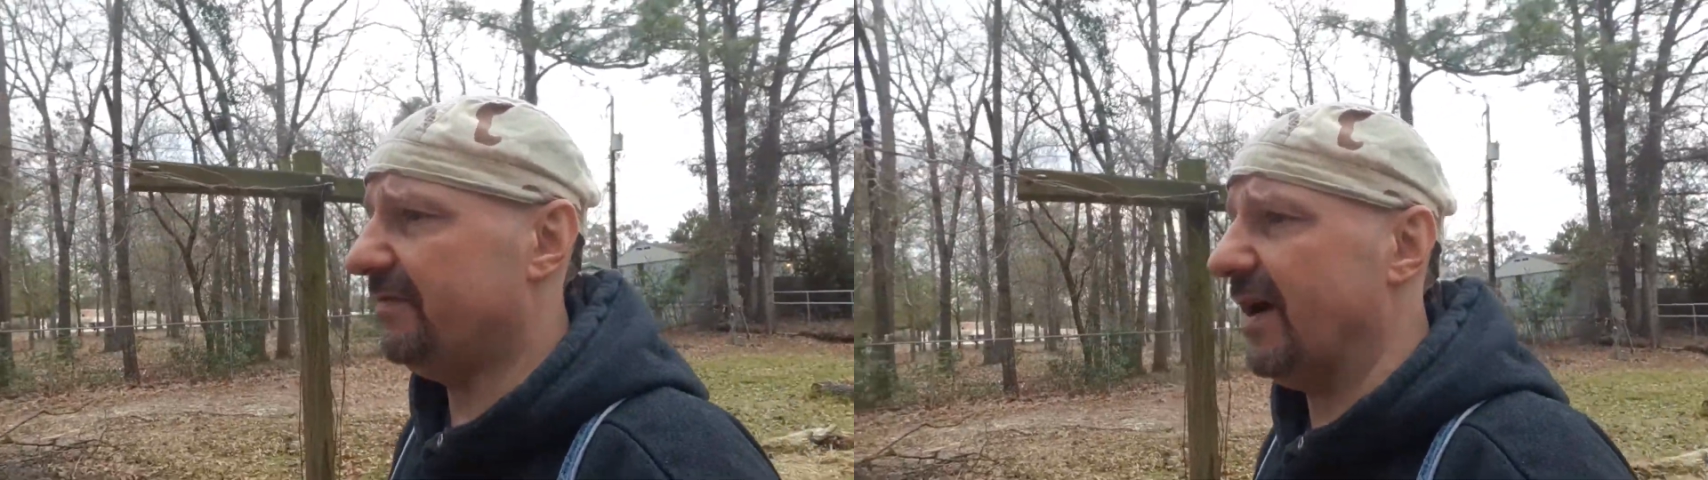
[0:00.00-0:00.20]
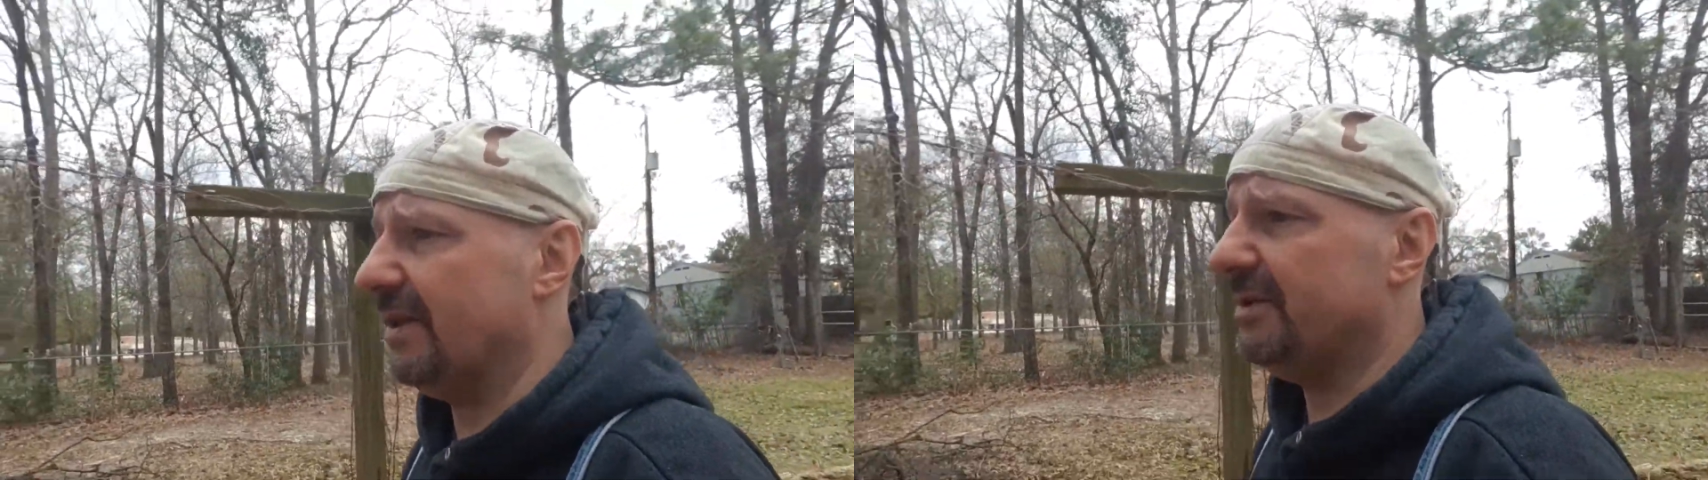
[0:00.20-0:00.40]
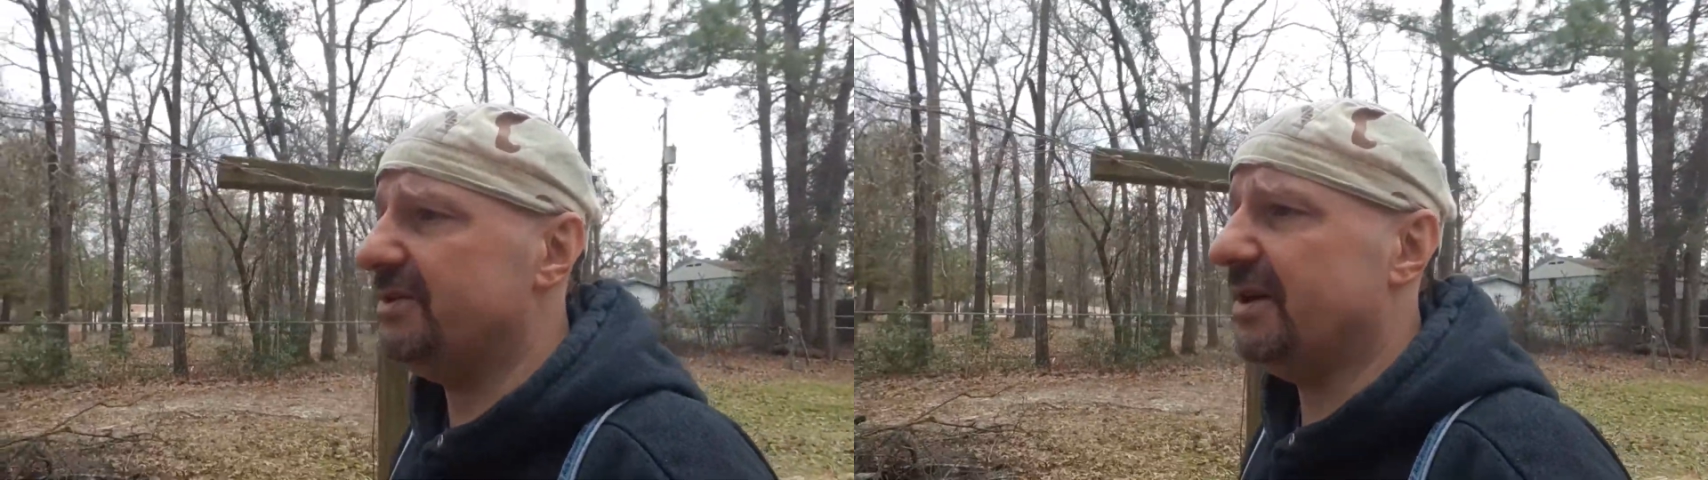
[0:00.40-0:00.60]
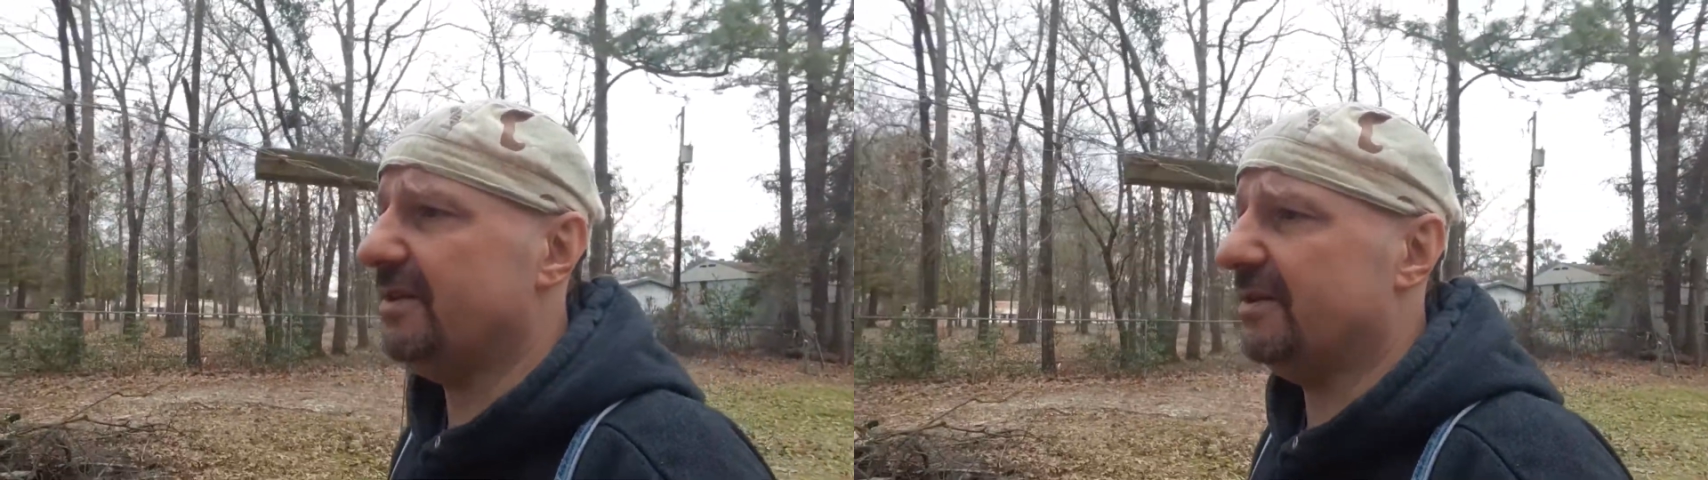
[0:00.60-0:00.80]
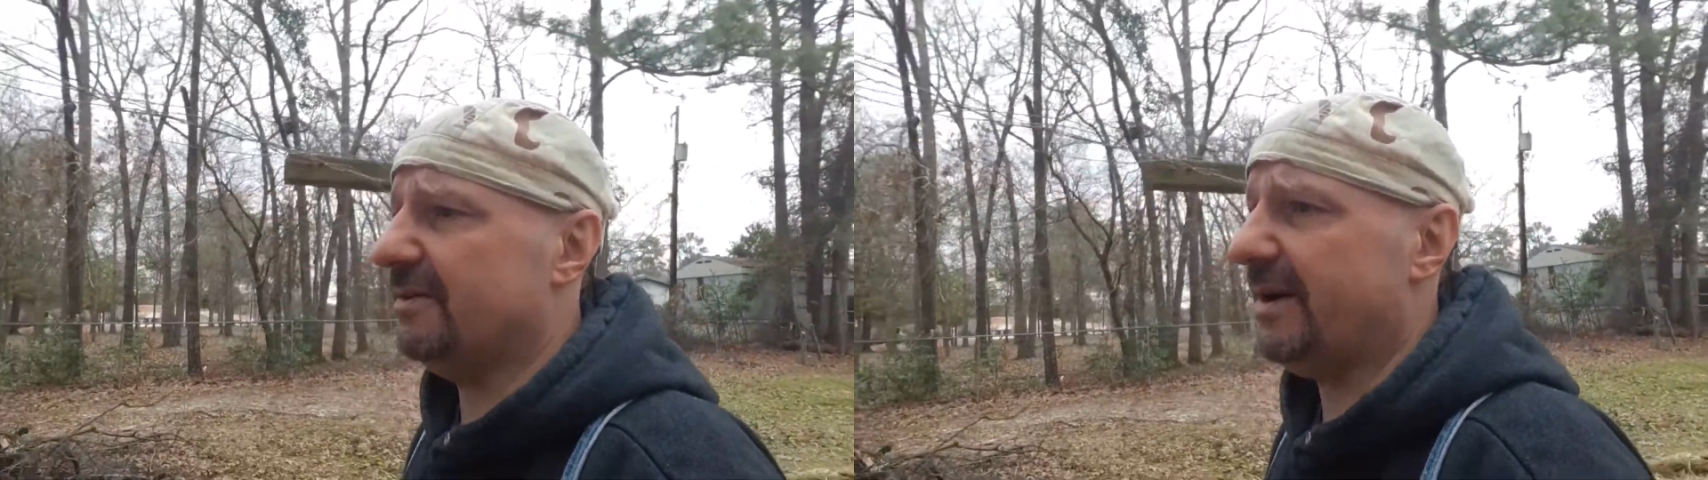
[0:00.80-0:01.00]
follow each other
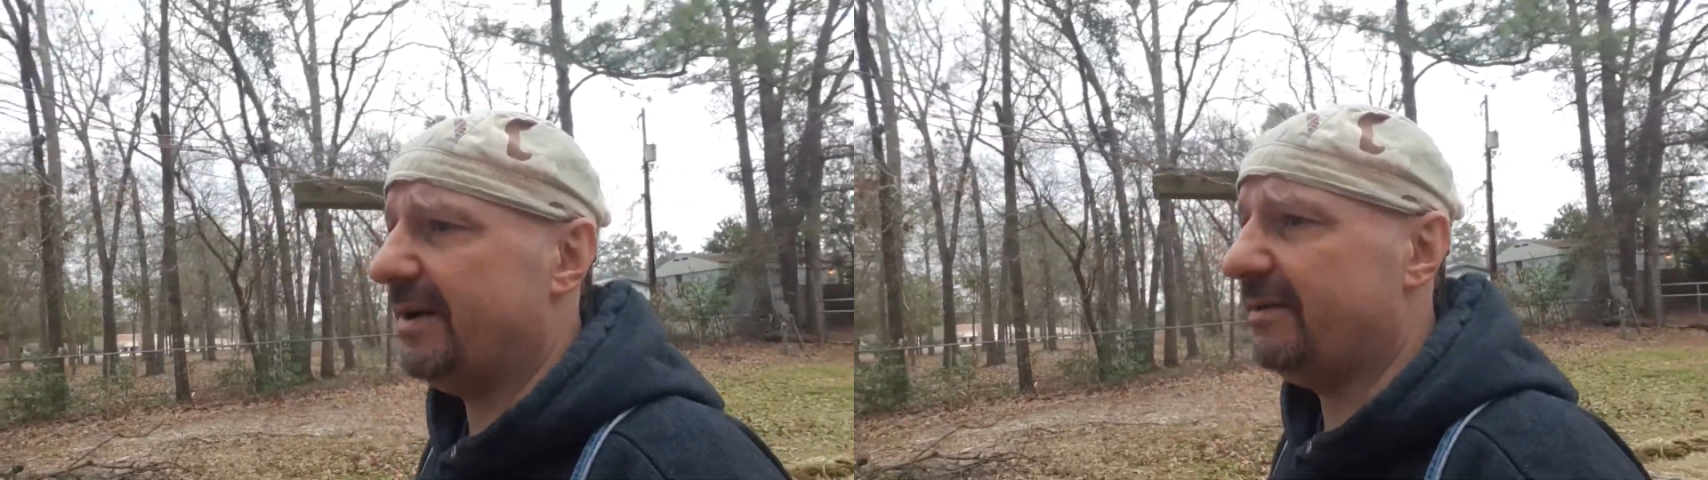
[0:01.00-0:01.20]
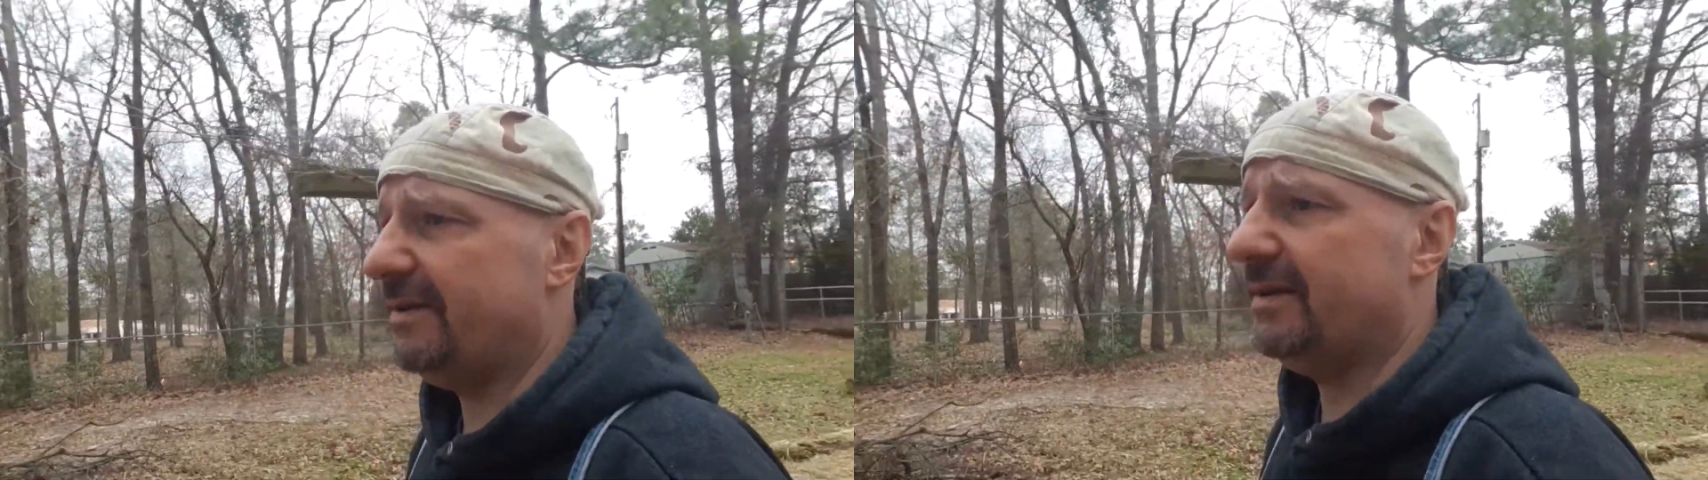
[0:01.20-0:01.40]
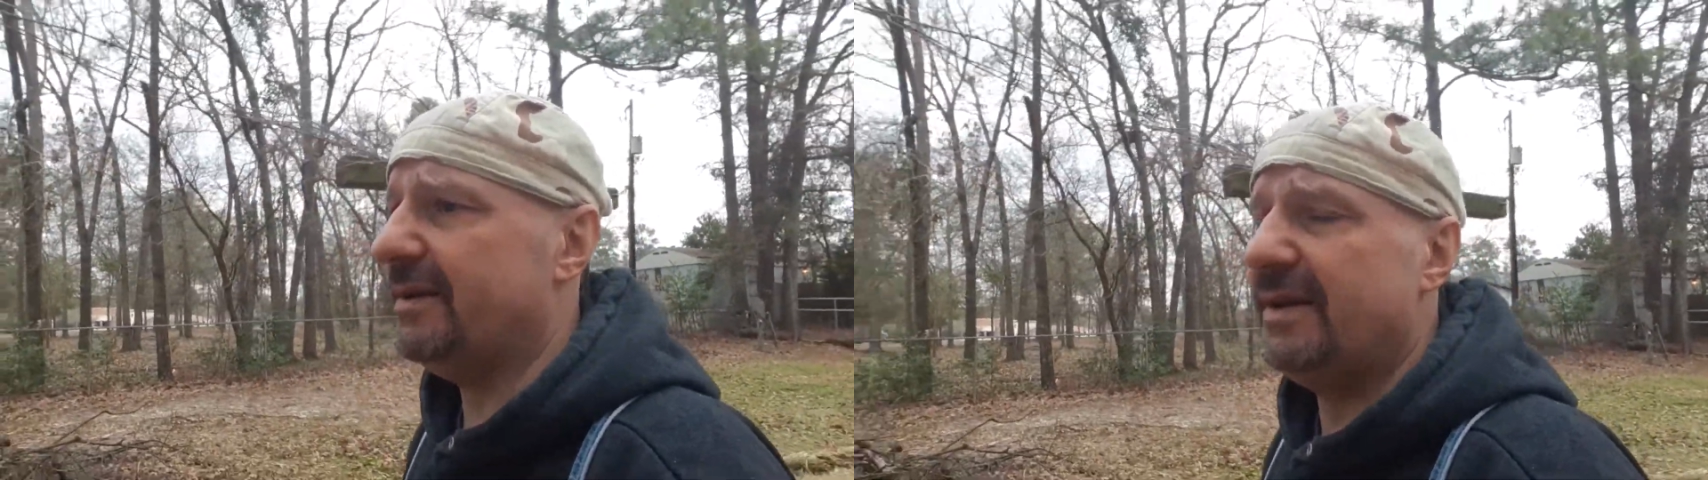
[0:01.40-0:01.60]
around and